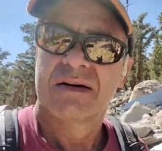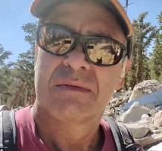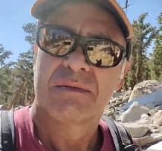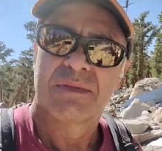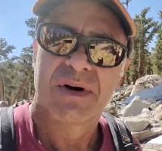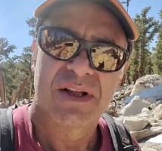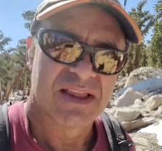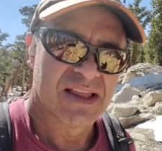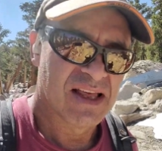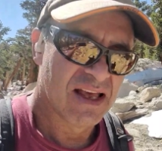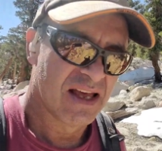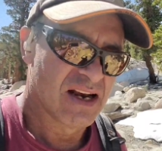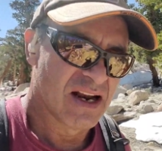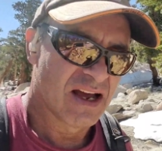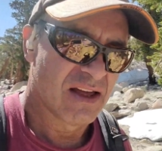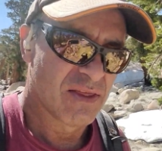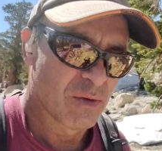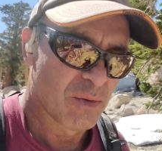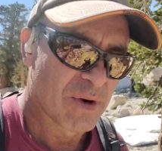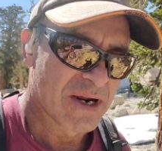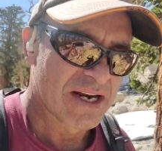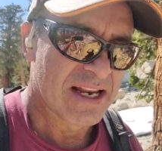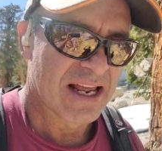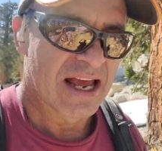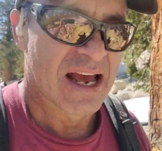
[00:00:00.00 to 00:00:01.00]
But then on the
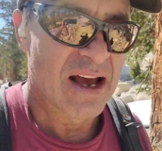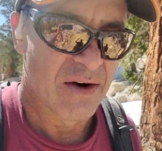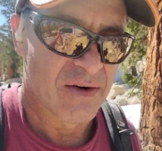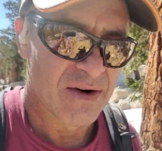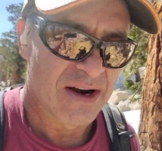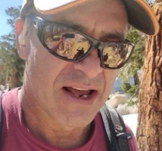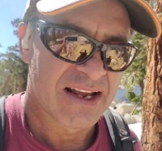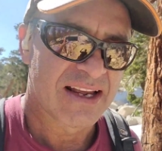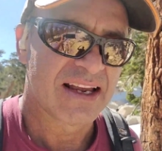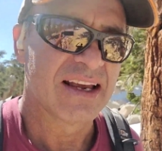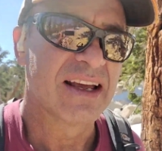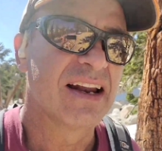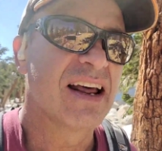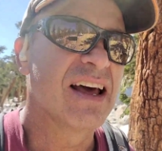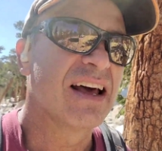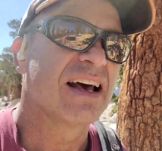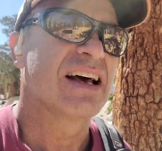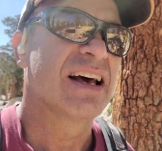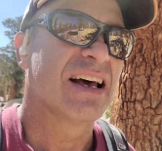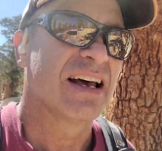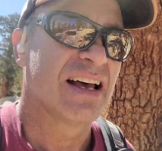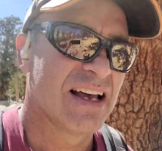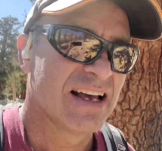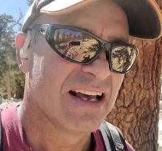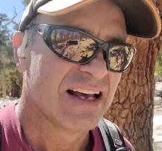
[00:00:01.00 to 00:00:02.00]
way down, I could
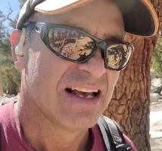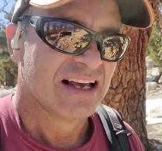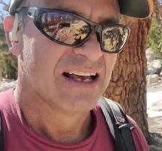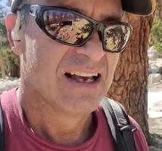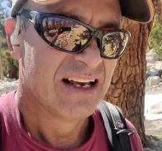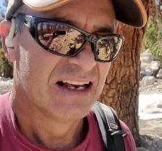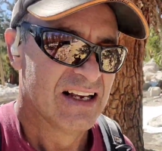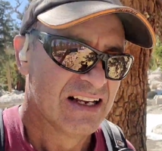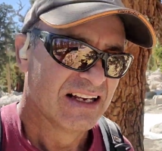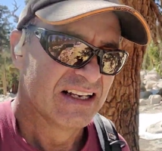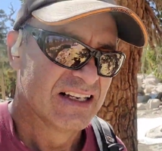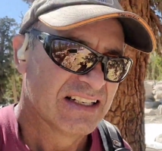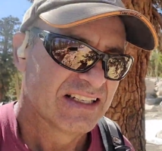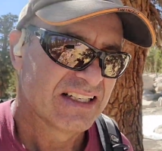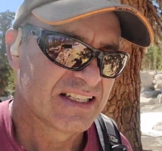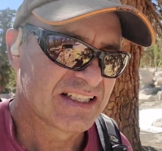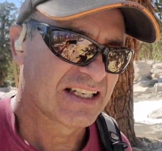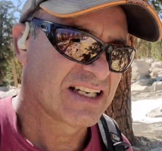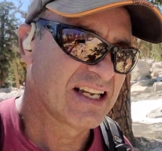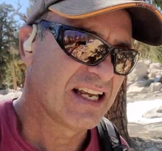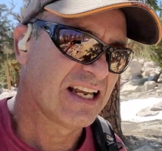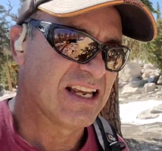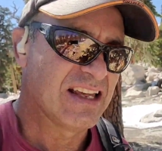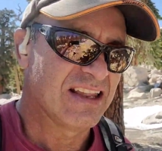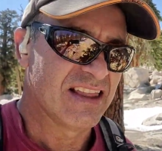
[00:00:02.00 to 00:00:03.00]

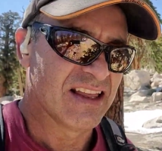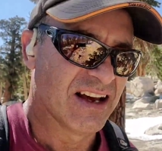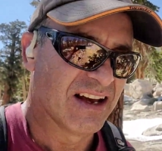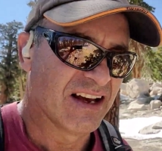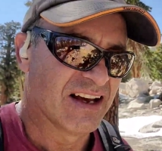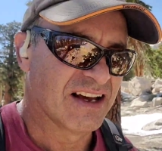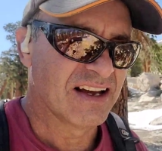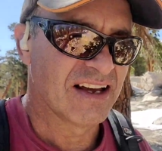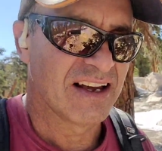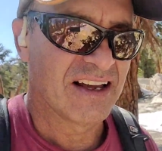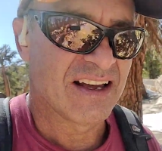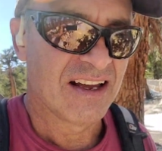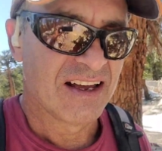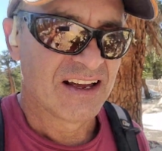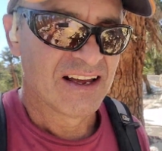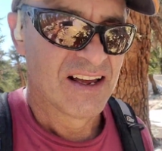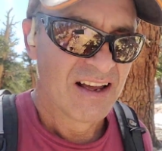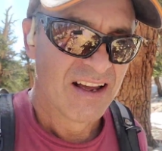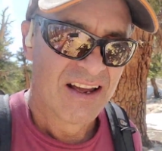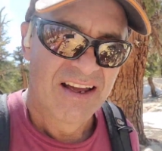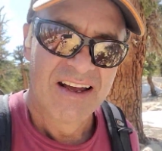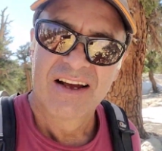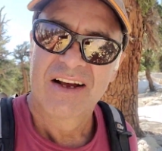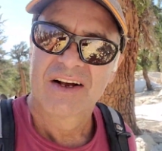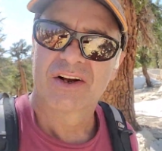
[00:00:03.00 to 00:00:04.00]
ski the
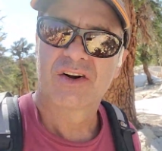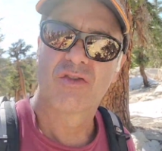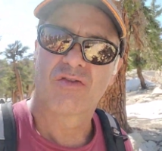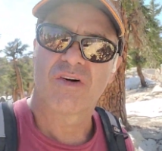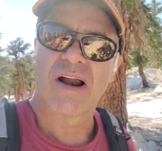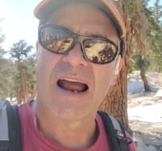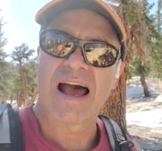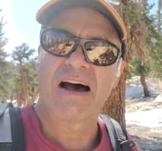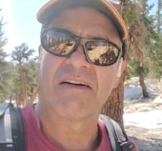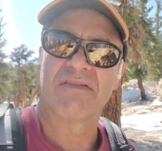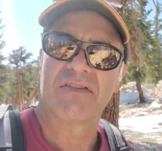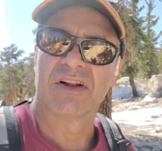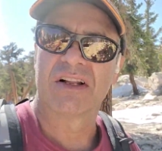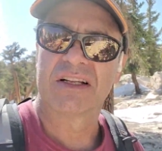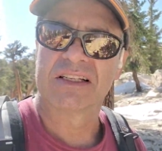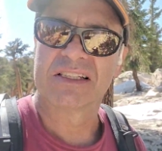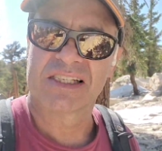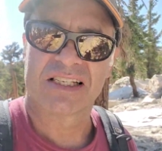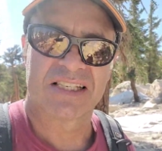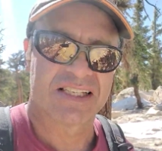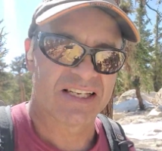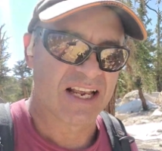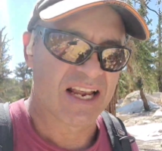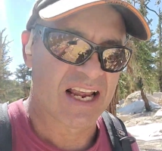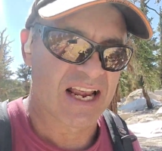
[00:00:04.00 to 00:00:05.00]
gravel and
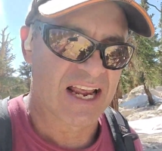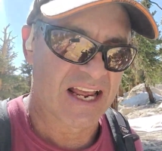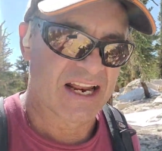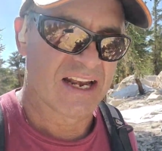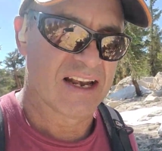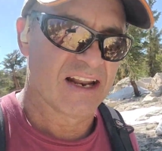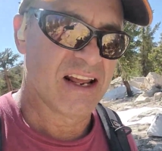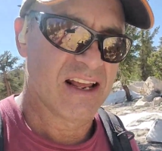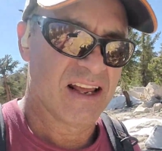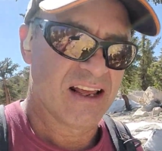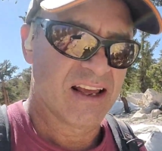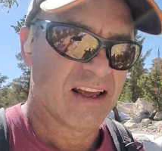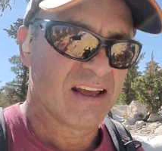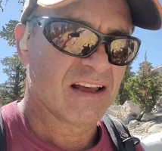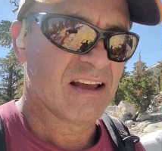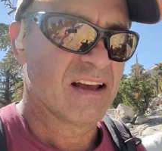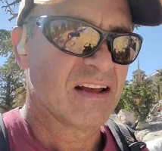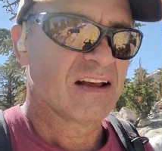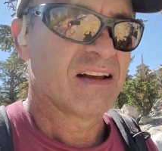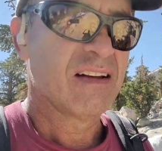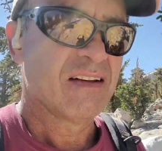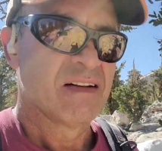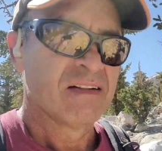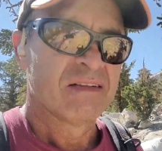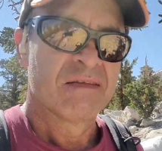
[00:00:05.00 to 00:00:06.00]
sand,
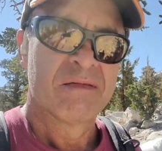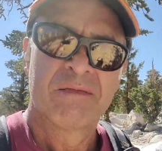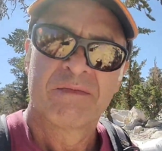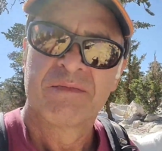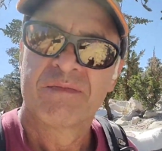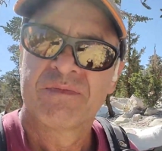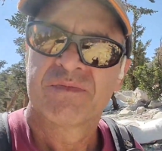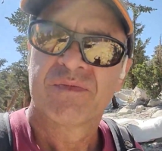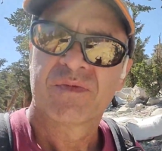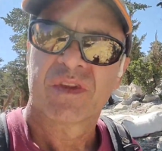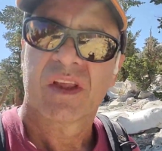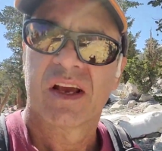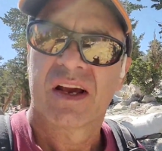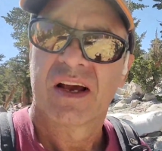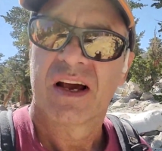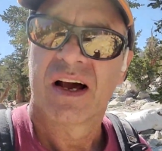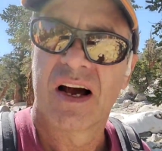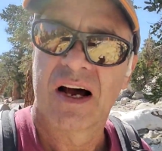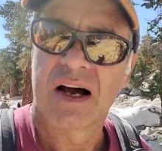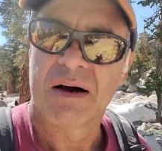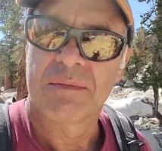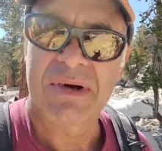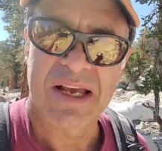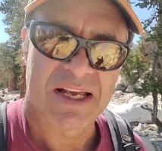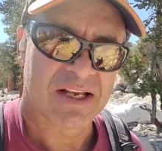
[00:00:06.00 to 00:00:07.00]

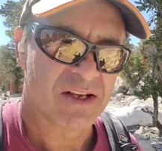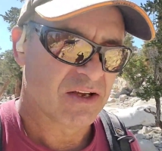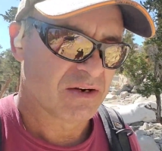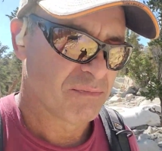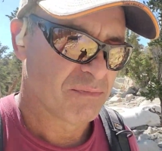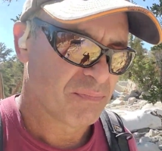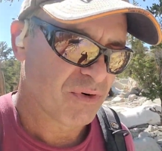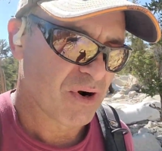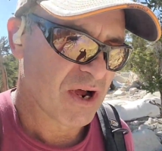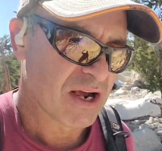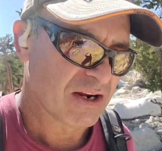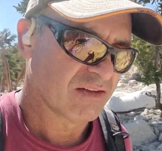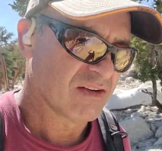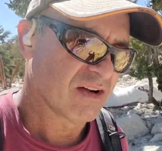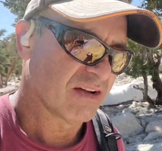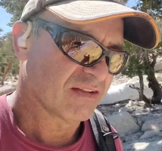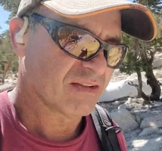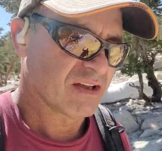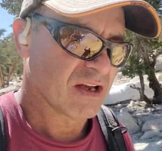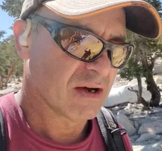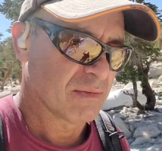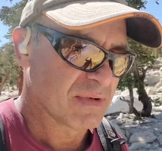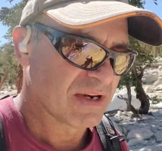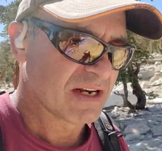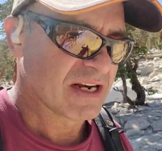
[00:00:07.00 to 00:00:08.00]
make good progress
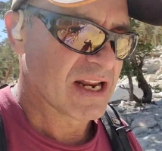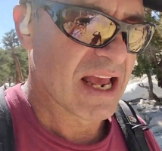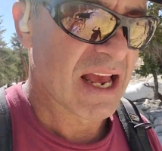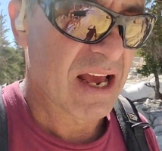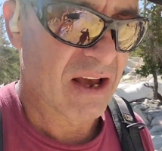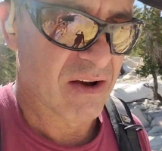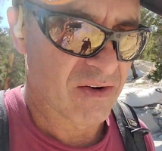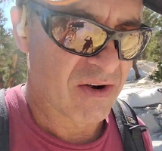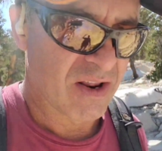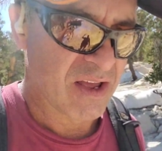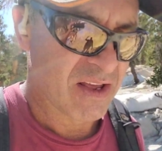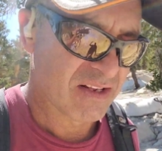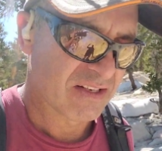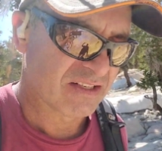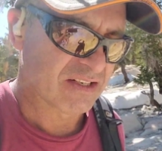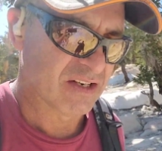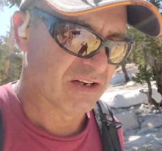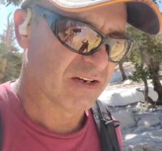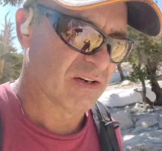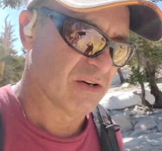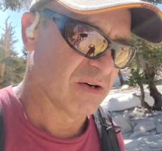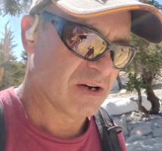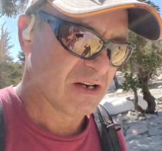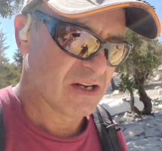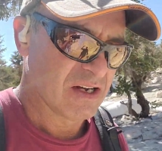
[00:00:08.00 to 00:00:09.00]
coming down.
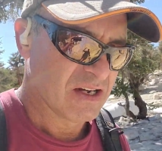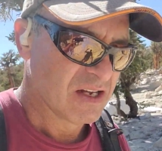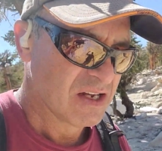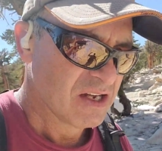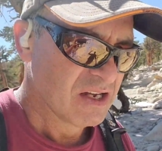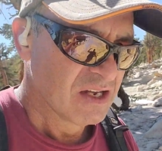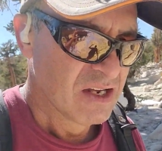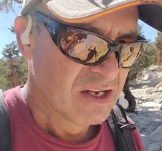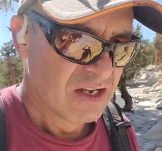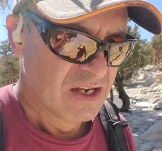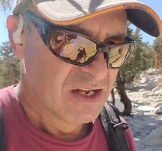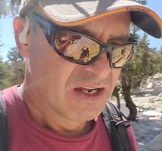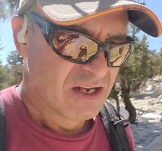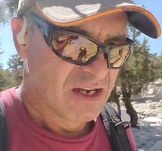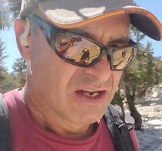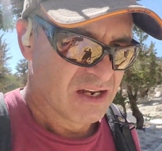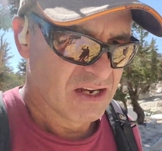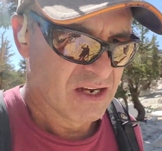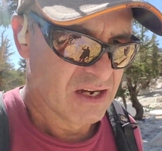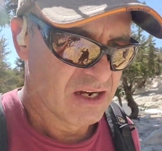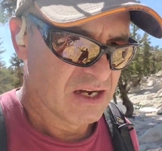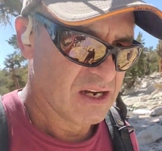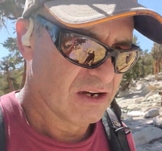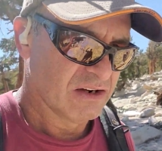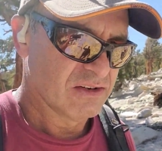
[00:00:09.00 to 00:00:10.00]
So
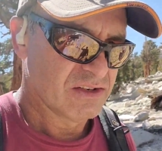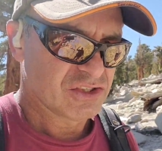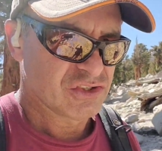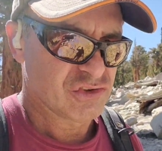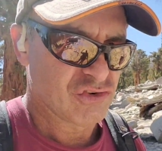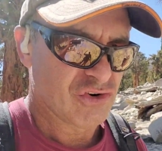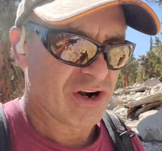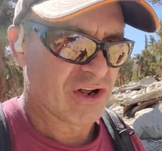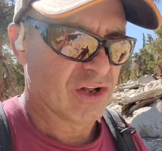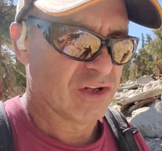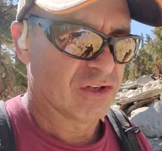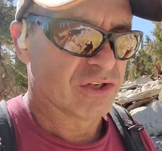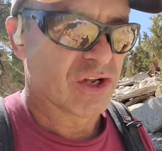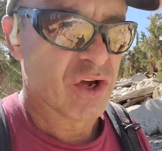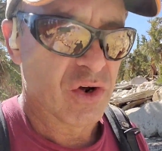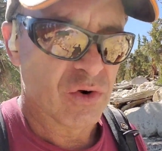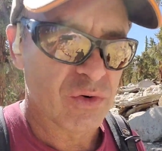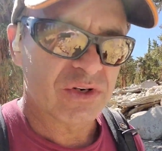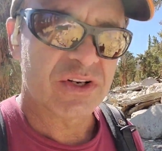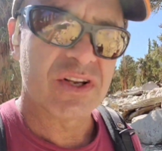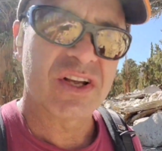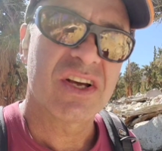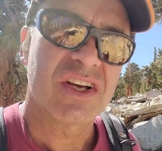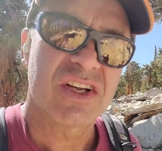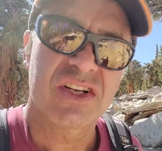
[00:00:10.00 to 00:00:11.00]
trail
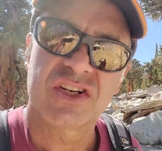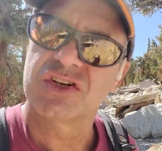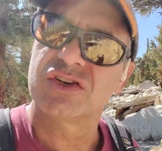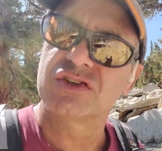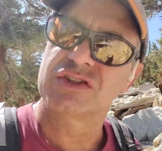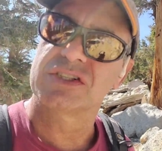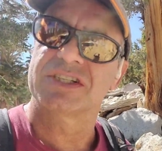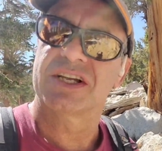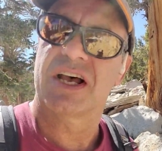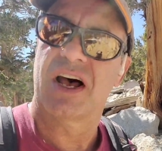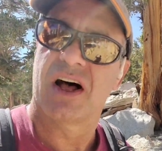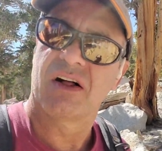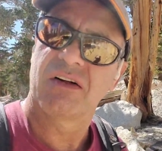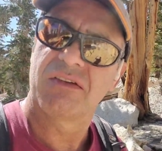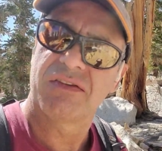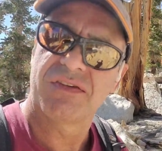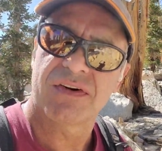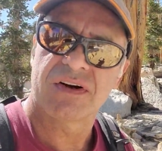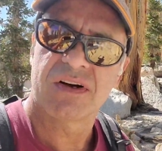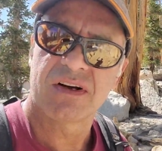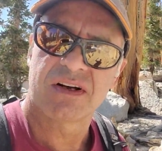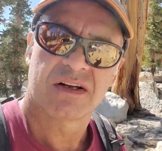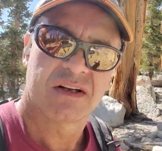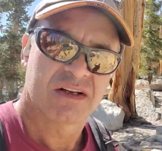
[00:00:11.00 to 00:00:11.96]
note to self,